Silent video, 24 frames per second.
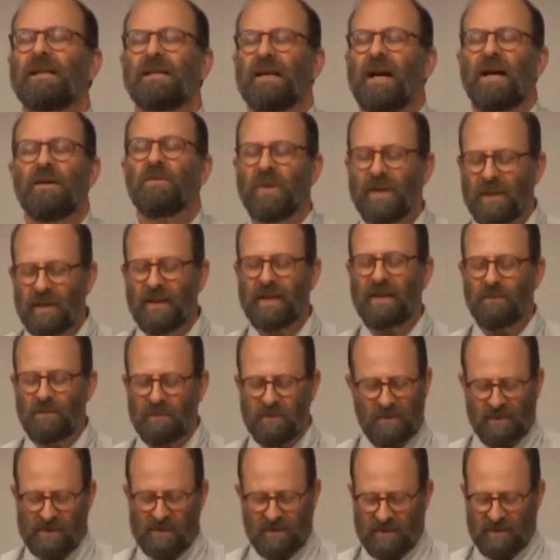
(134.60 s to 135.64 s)
really,
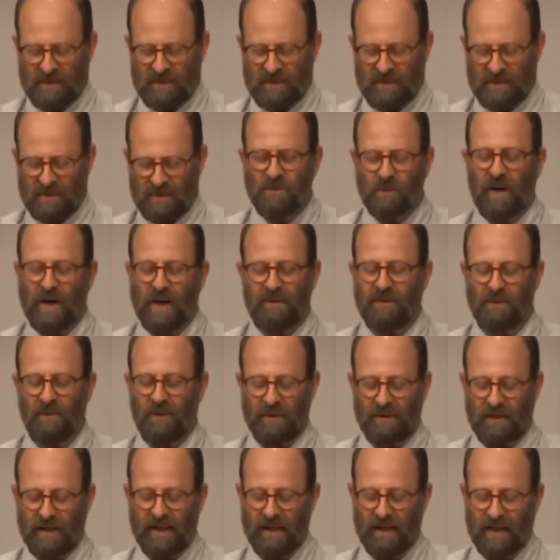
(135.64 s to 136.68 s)
that's what I
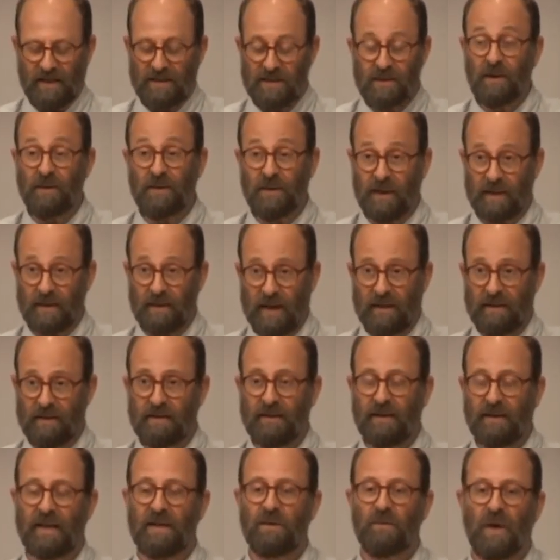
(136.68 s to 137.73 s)
thought, and I still think that.
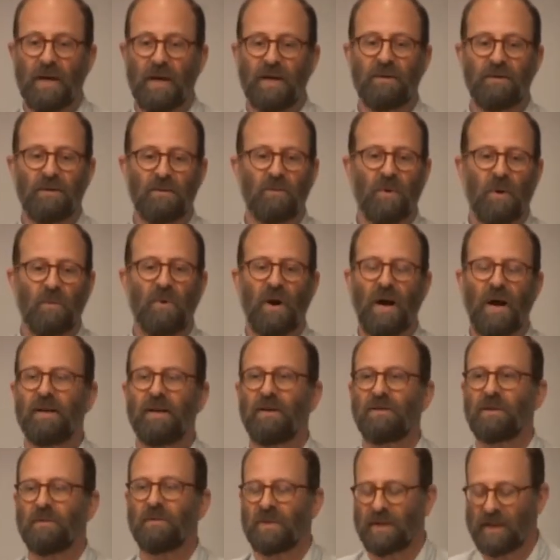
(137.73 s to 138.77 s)
Anyway, Ronnie
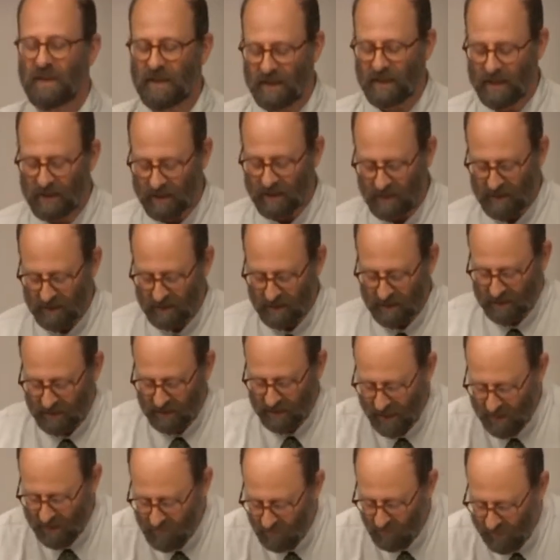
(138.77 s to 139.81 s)
ultimately
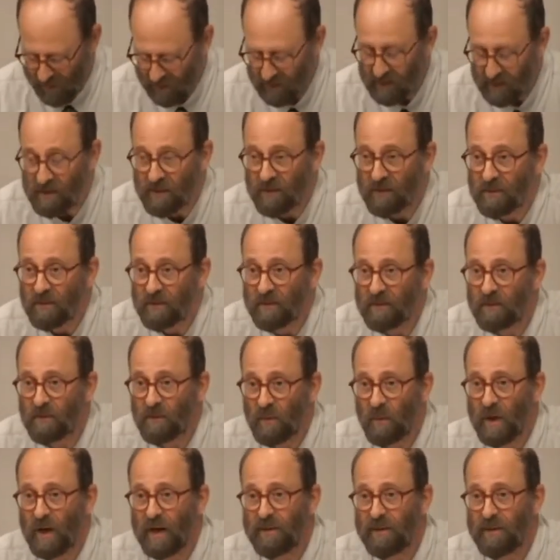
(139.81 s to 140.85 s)
came around to
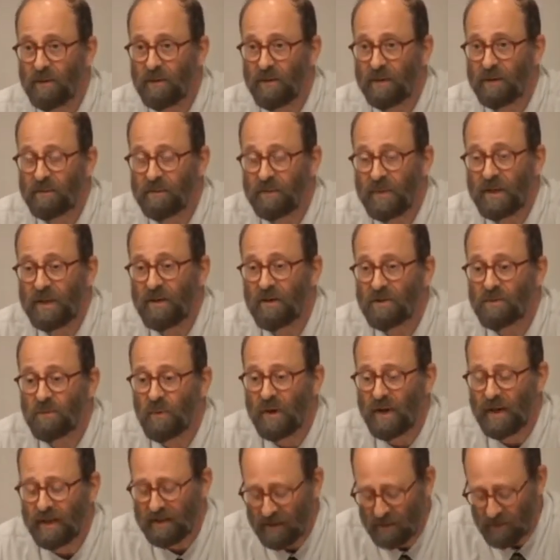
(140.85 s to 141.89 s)
what I thought, because
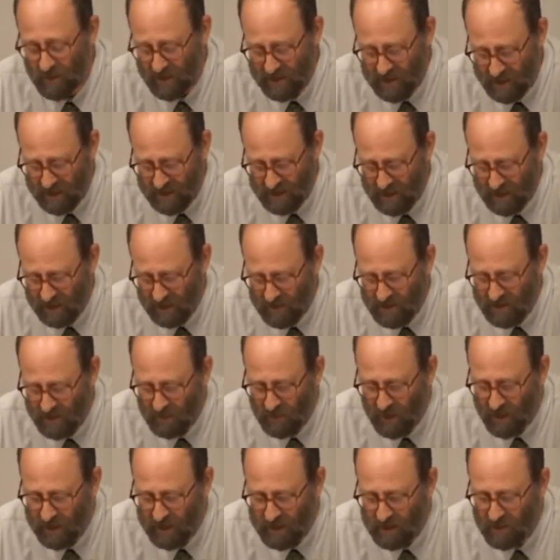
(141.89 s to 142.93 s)
what I did was I said, listen,
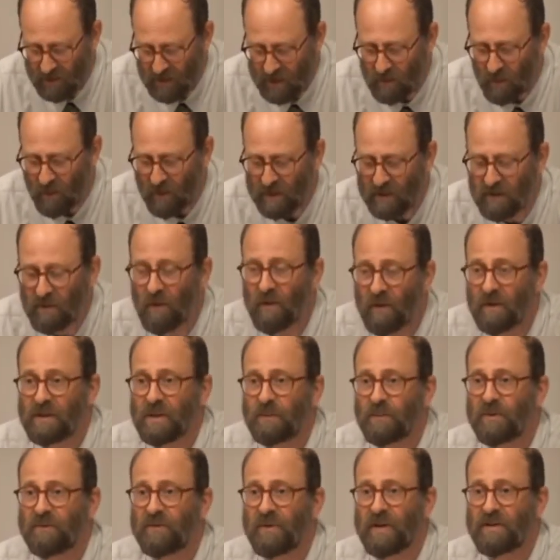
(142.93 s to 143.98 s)
Ronnie, you ought to talk
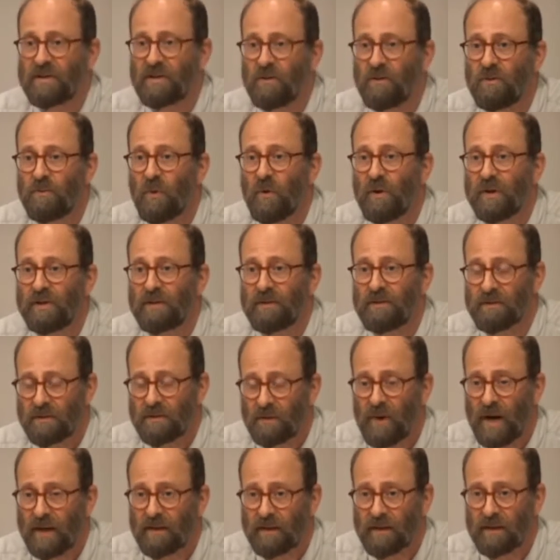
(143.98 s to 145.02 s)
to Professor Newborn
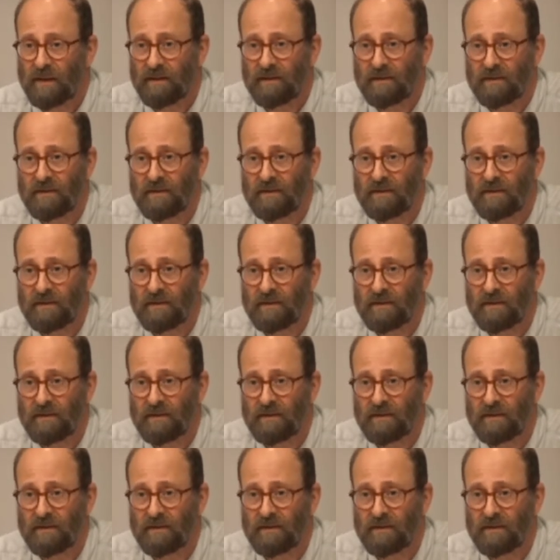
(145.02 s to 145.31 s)
directly.